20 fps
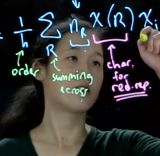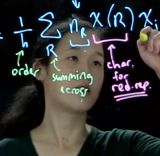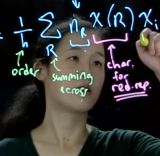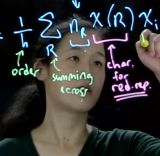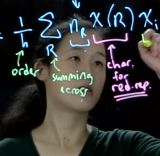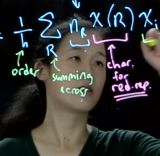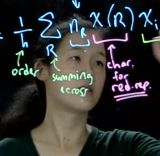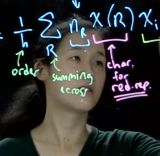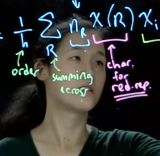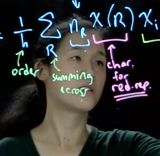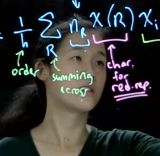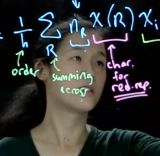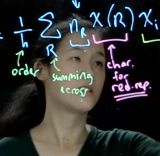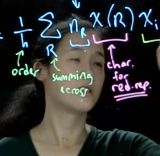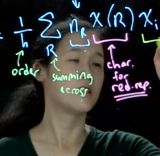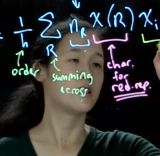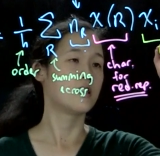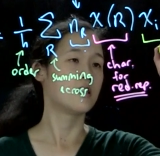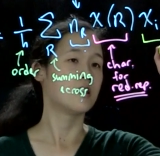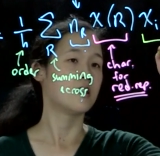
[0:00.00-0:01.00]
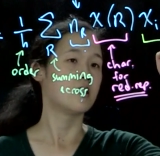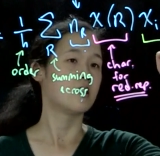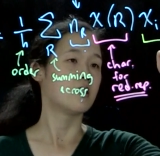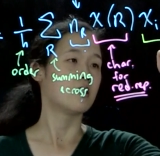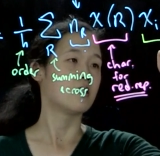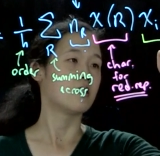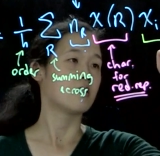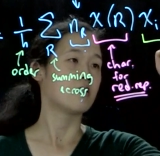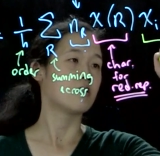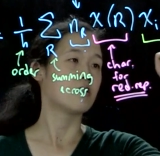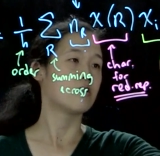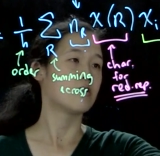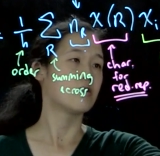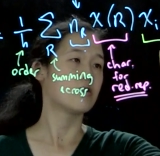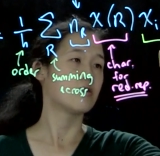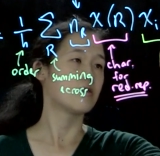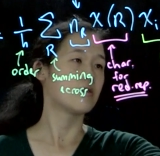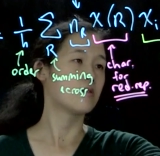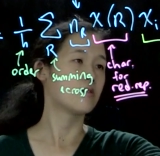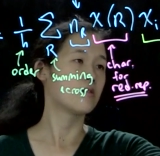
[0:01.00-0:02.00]

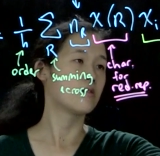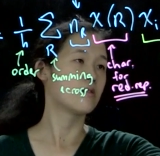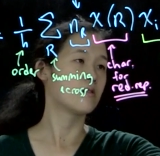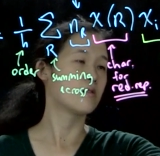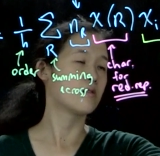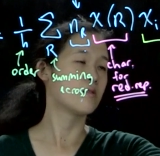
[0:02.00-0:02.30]
No one is speaking in this clip.